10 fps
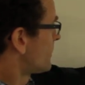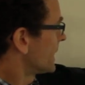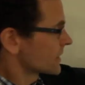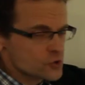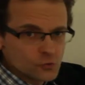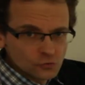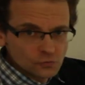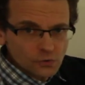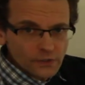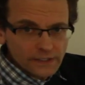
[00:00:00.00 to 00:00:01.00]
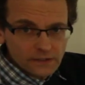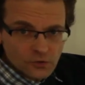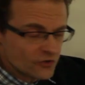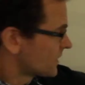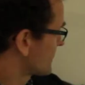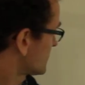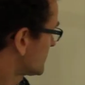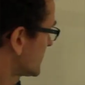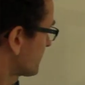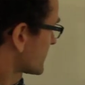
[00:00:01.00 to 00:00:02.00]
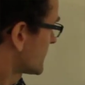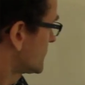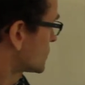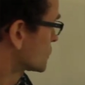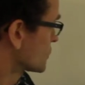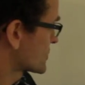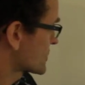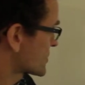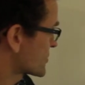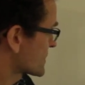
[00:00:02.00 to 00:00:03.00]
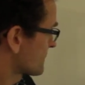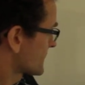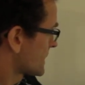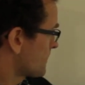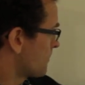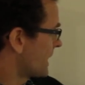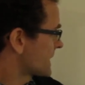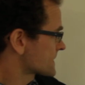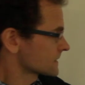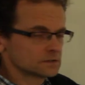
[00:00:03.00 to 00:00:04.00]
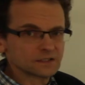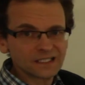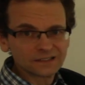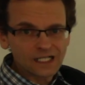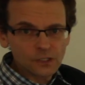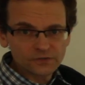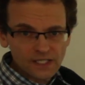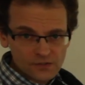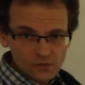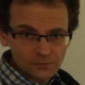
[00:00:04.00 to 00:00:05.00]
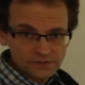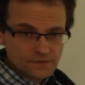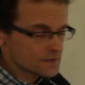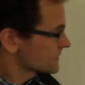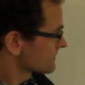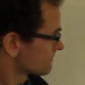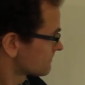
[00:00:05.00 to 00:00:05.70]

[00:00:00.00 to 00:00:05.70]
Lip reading: by a schoolboy in a role of paperboy, uses bicycle and route as competencies.